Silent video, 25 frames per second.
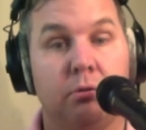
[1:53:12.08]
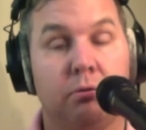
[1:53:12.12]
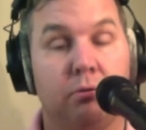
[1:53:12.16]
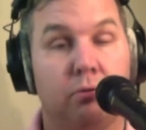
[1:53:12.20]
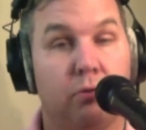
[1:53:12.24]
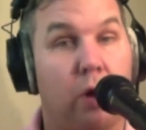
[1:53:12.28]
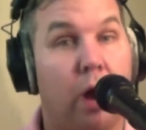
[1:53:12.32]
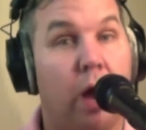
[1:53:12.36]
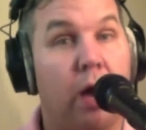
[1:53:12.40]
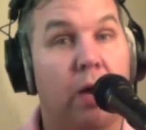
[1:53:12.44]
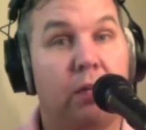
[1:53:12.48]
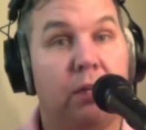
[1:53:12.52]

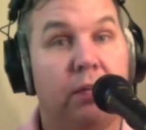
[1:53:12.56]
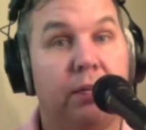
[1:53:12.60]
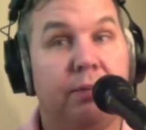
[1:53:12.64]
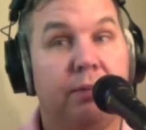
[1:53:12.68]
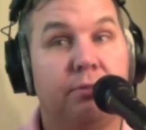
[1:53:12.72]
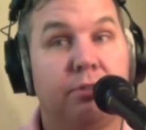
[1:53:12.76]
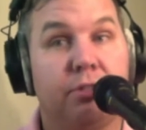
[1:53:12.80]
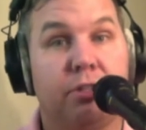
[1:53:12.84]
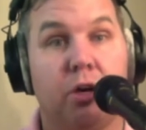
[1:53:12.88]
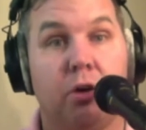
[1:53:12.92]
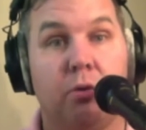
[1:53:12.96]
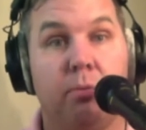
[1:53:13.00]
Rock
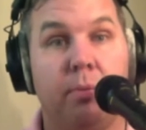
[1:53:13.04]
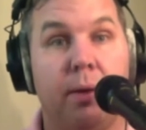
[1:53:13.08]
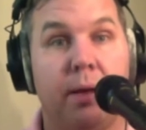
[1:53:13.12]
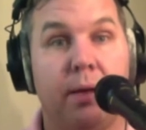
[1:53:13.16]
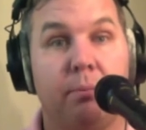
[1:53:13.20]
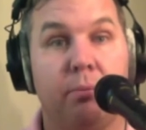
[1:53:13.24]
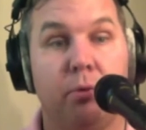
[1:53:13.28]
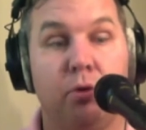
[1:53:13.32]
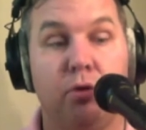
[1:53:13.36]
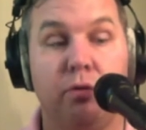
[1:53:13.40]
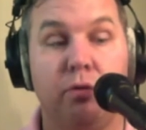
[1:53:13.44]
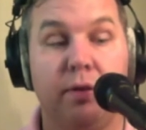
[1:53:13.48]
leaves to go make
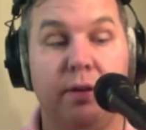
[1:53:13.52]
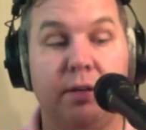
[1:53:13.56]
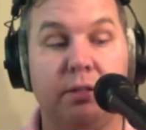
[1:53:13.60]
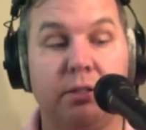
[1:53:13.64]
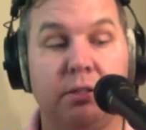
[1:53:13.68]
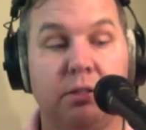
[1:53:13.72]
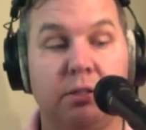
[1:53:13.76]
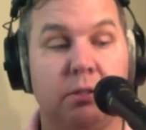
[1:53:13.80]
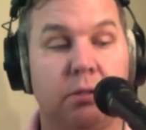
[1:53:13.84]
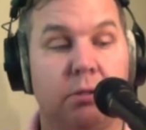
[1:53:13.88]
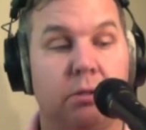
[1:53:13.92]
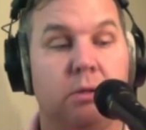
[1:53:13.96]

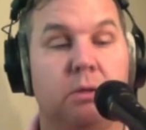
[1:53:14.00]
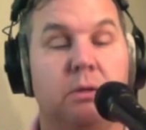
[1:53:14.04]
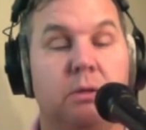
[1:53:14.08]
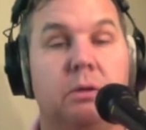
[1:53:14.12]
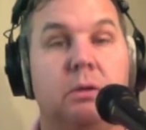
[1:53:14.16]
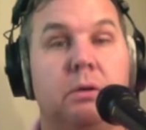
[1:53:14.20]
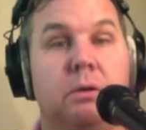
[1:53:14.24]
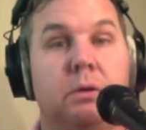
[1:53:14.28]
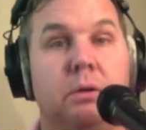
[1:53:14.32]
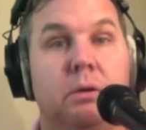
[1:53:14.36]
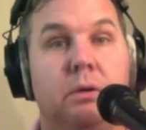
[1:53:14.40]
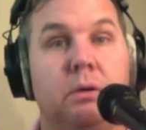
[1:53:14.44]
movies.
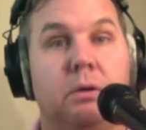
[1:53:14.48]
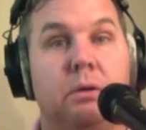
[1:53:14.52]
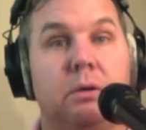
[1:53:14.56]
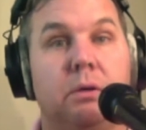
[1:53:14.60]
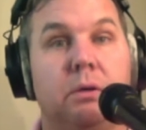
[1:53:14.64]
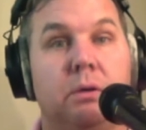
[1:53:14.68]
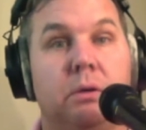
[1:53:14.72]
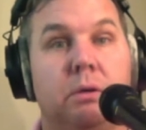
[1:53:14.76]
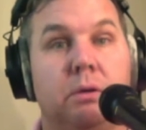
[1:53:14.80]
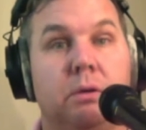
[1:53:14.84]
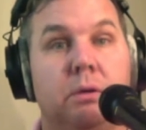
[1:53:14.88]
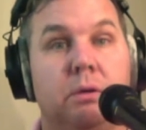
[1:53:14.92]

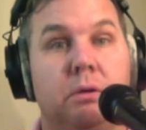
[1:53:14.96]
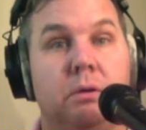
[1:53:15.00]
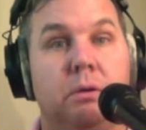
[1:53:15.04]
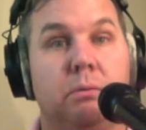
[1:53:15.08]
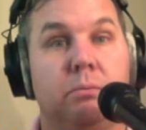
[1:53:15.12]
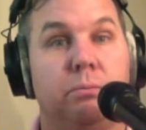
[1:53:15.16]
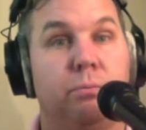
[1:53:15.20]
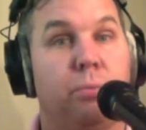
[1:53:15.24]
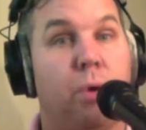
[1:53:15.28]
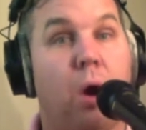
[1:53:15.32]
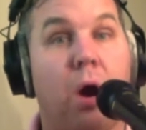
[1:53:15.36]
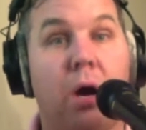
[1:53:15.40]

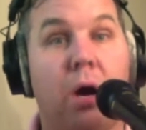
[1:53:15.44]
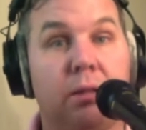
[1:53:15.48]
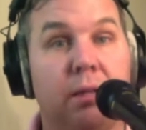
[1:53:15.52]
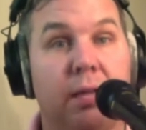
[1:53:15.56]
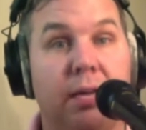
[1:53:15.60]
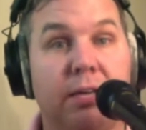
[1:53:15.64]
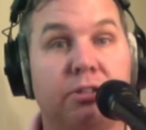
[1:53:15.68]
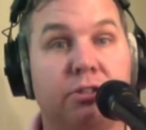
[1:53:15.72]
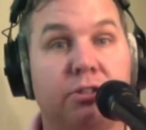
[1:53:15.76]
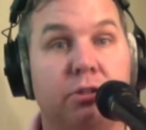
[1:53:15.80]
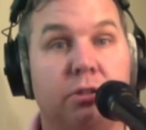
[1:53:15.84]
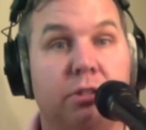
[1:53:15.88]
Brock
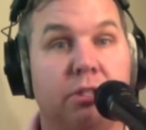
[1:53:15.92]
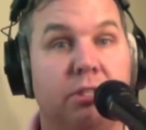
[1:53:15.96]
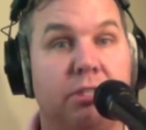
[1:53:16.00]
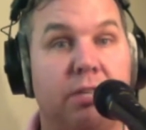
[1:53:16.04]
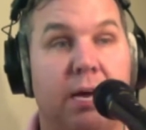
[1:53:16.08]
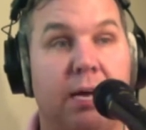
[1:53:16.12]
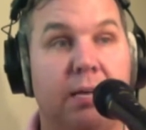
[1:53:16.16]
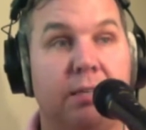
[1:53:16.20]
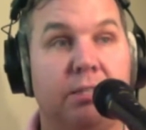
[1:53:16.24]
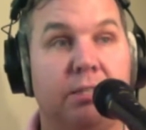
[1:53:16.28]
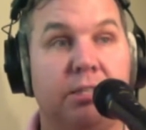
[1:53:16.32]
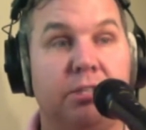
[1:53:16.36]
Lesnar
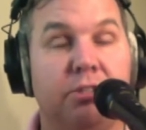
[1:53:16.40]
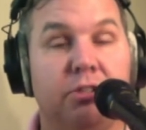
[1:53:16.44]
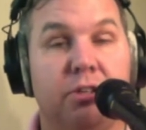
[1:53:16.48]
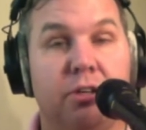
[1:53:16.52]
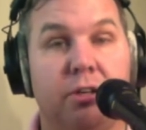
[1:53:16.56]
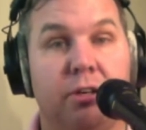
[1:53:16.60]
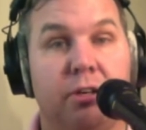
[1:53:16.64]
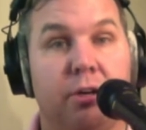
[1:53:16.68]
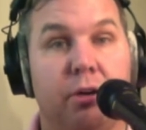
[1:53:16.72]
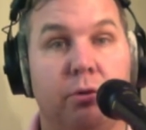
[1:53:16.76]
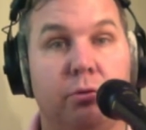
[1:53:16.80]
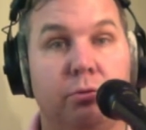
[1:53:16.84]
decides he's going
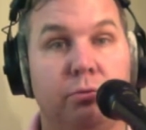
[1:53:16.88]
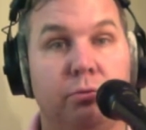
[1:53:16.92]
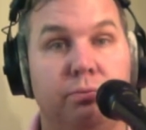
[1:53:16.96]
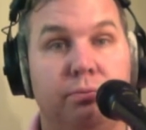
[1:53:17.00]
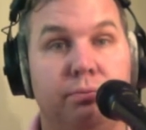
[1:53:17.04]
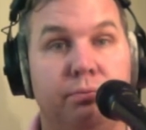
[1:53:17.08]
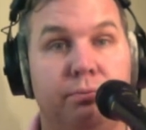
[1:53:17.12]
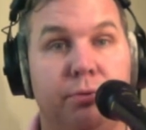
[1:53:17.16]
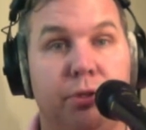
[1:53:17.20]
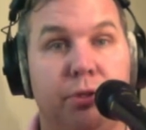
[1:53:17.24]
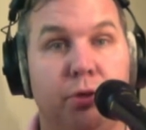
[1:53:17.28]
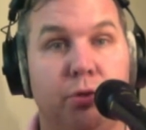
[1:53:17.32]
to go
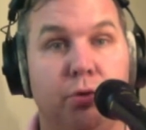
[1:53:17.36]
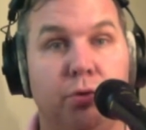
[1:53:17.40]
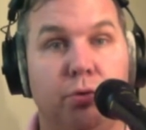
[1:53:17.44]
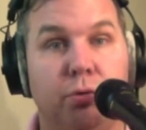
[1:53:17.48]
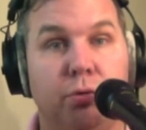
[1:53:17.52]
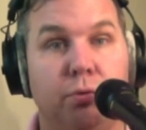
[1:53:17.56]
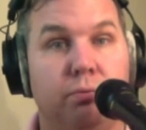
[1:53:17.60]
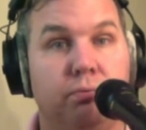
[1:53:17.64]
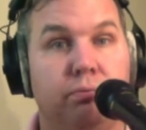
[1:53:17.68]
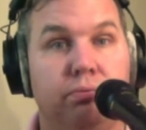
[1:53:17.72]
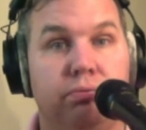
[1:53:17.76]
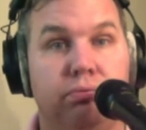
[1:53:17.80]

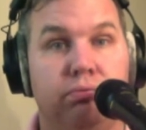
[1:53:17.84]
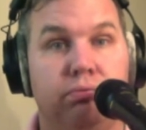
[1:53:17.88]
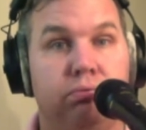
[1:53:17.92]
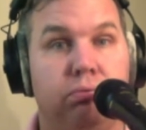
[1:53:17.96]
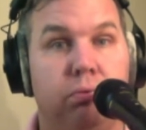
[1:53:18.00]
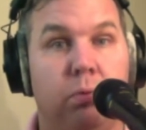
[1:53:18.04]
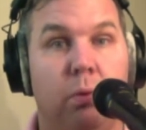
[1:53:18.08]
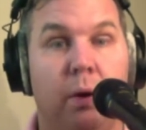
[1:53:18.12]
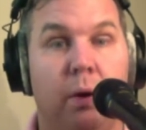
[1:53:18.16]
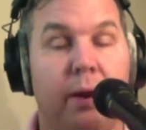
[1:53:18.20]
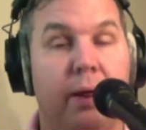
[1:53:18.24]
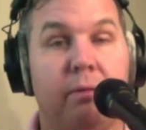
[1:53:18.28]
do
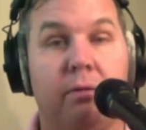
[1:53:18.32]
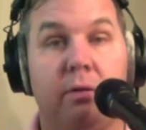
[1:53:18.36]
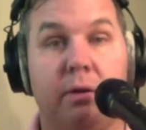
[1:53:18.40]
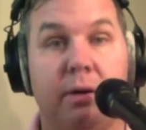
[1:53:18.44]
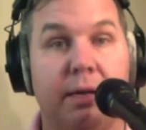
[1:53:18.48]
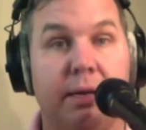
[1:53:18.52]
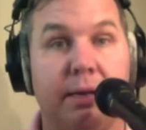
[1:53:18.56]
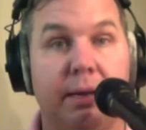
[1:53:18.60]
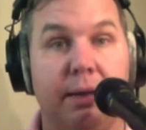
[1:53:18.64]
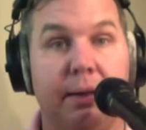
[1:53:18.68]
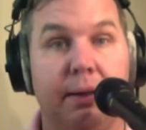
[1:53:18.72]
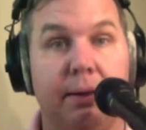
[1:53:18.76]
whatever
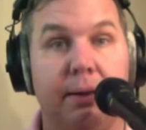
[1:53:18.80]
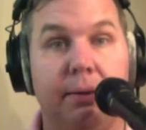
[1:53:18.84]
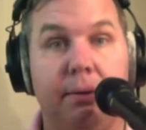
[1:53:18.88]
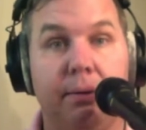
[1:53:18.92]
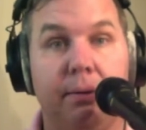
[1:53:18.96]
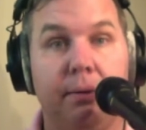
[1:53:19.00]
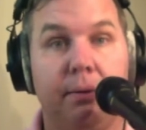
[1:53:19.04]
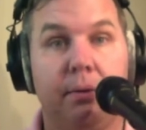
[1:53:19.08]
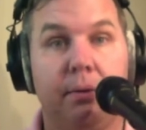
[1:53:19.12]
he did.